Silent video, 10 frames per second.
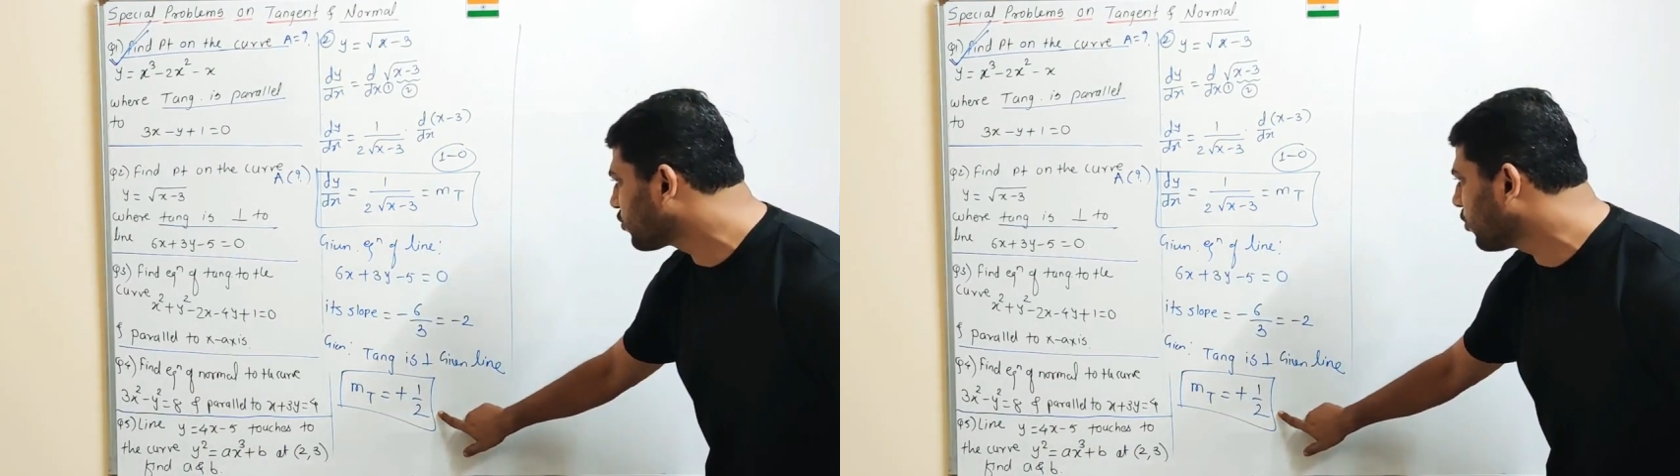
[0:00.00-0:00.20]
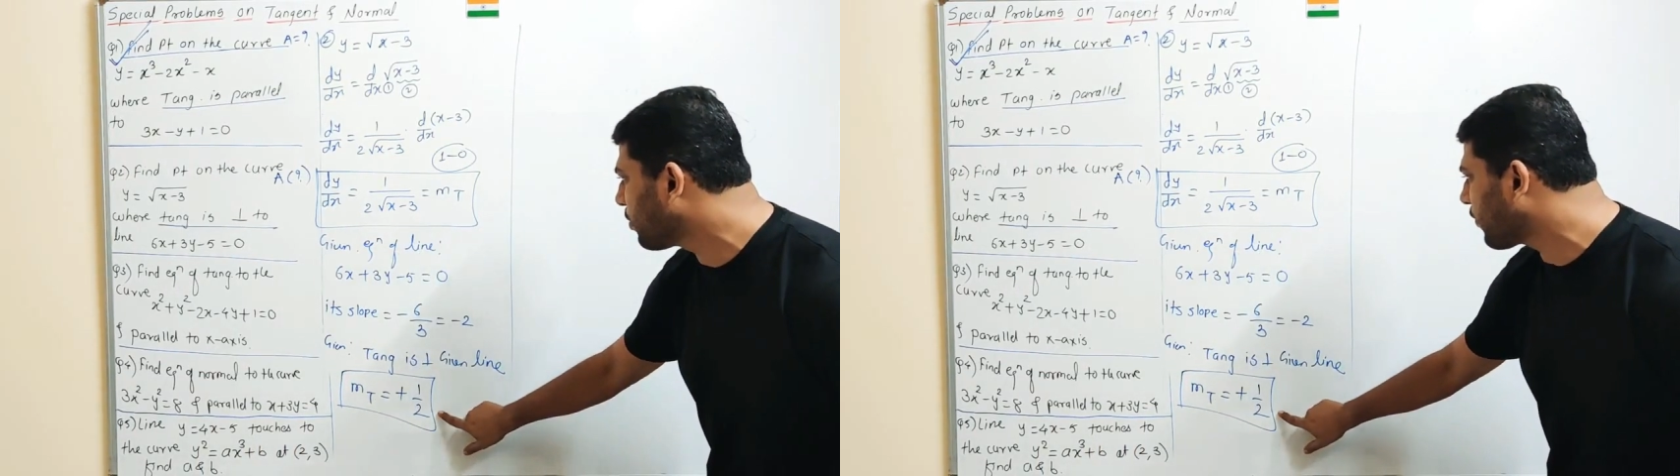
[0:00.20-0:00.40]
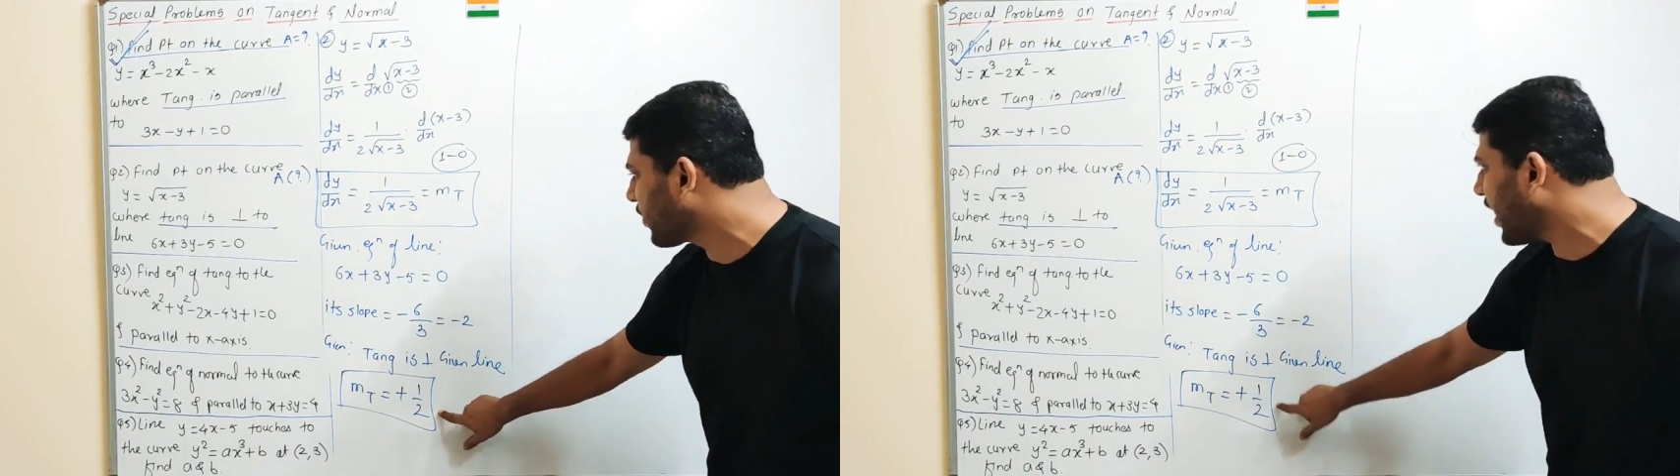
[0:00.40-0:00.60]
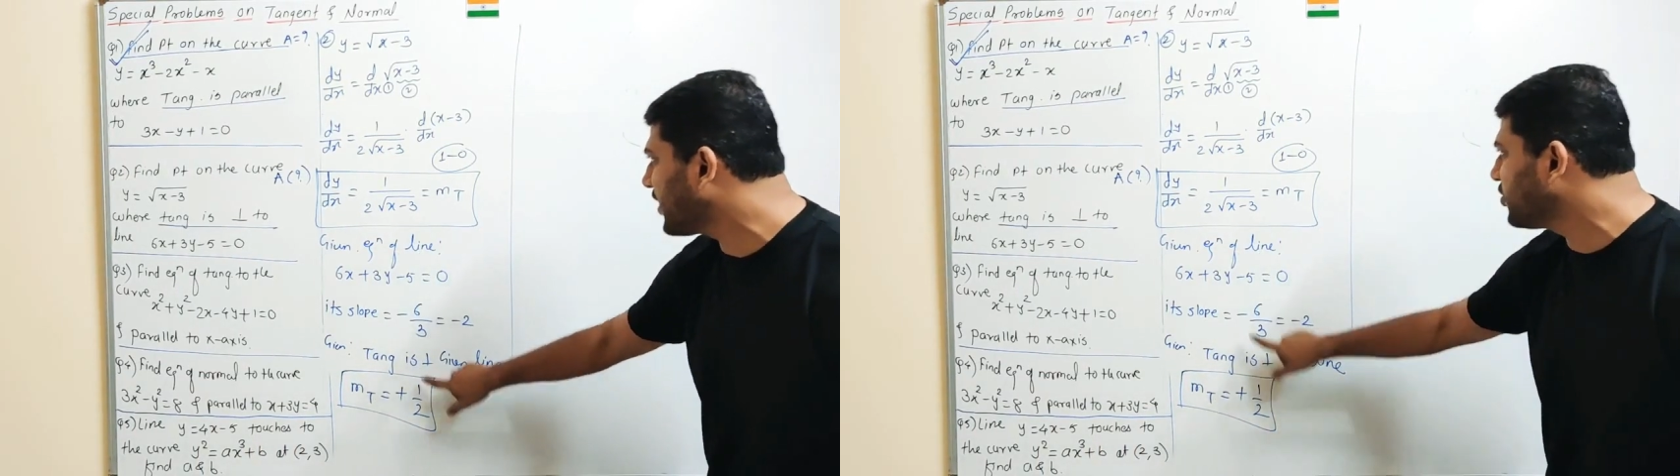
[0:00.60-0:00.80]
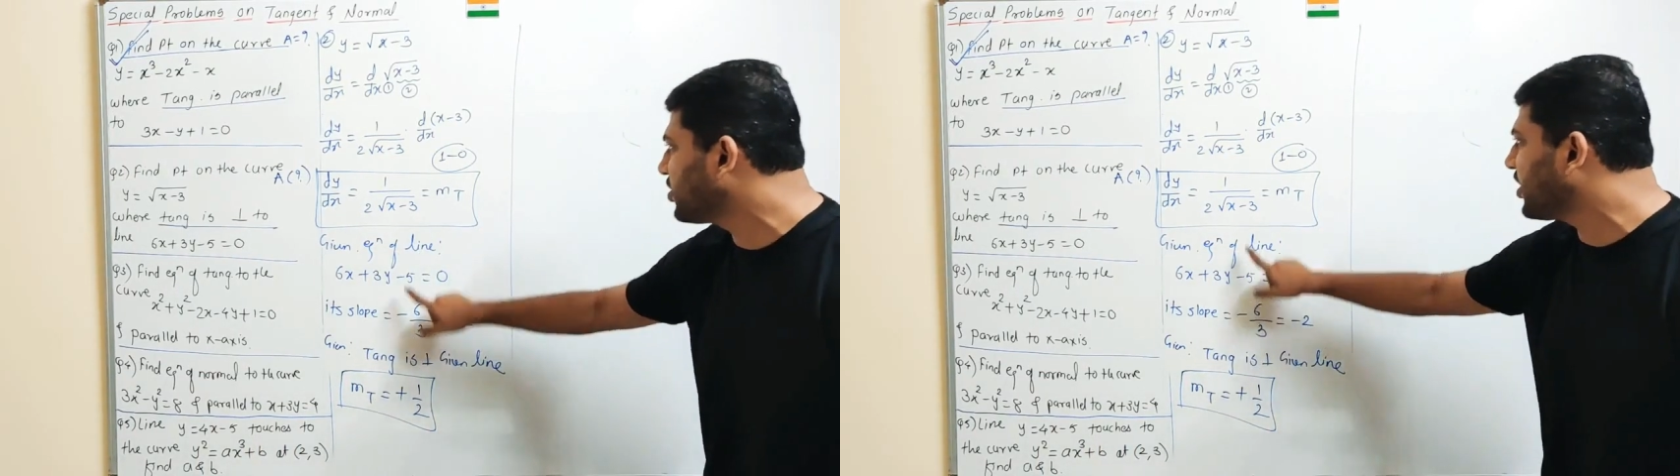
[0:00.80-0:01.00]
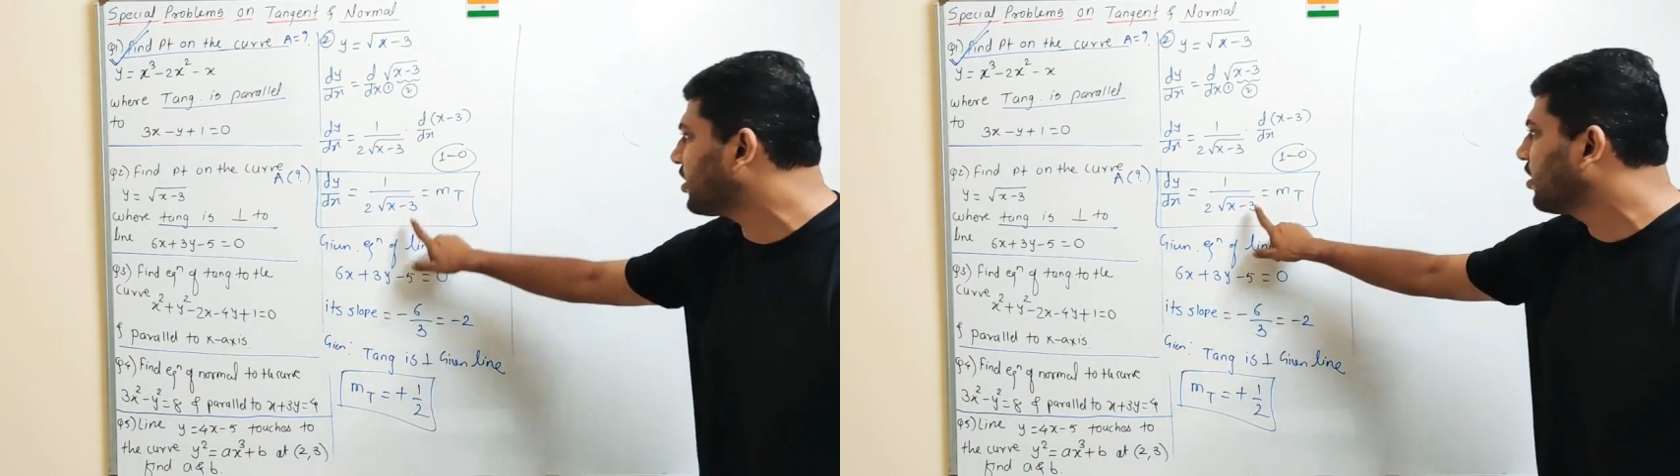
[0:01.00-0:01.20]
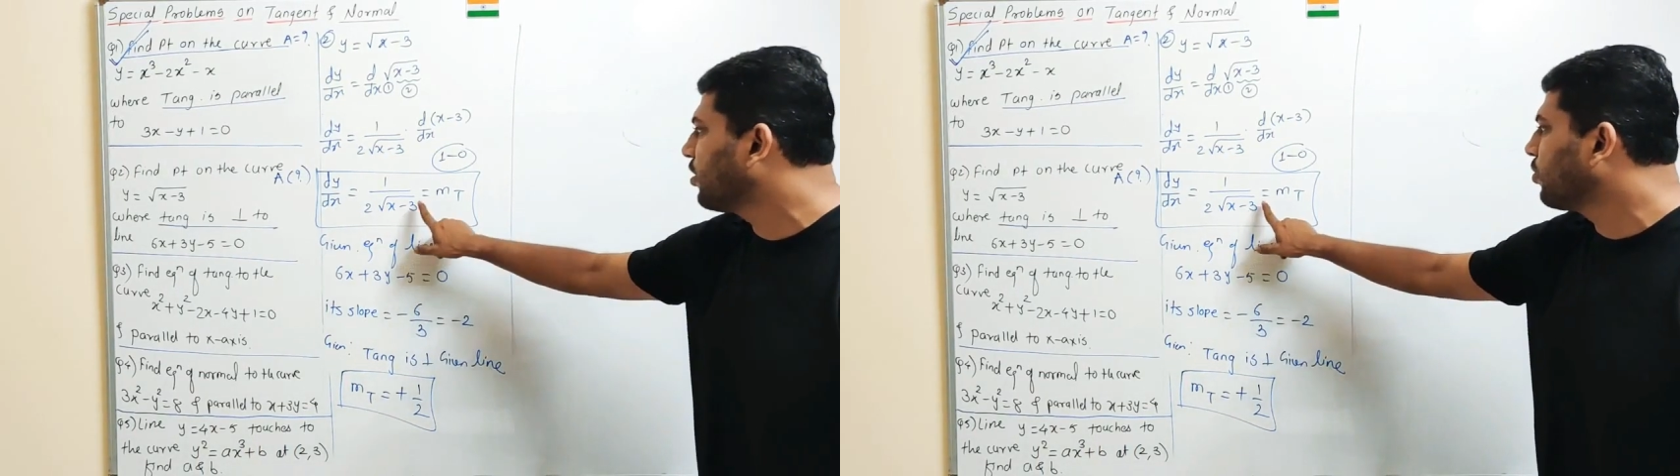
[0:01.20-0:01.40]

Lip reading: slope of tangent